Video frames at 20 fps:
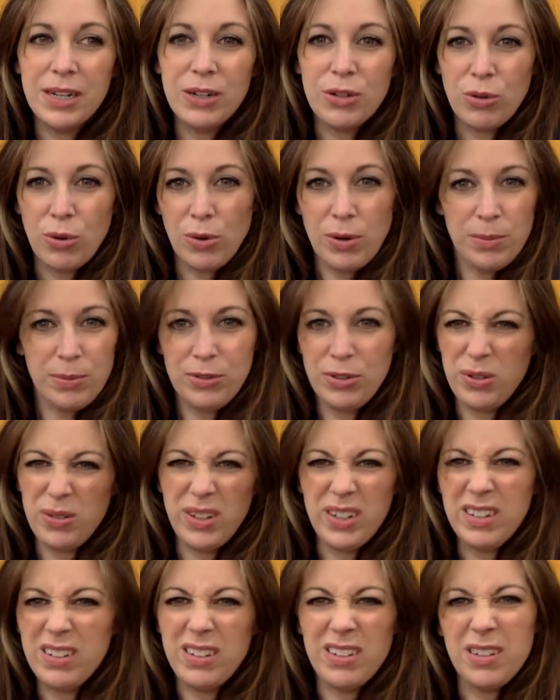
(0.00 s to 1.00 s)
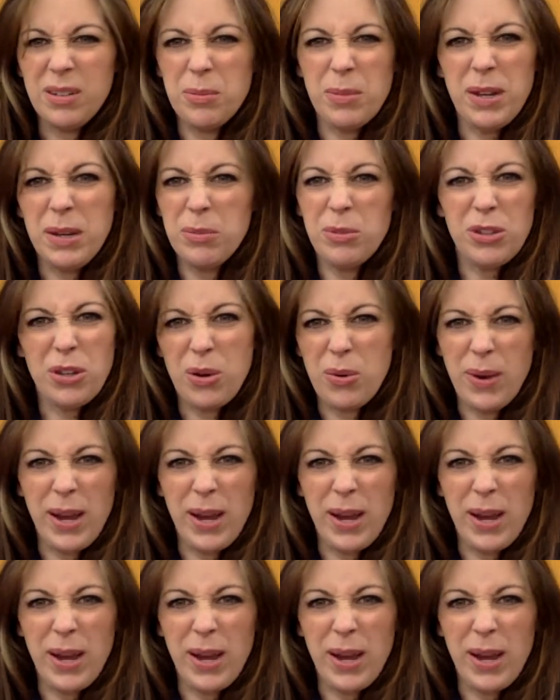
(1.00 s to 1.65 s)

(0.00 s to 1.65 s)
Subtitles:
grown-ups don't like to sometimes go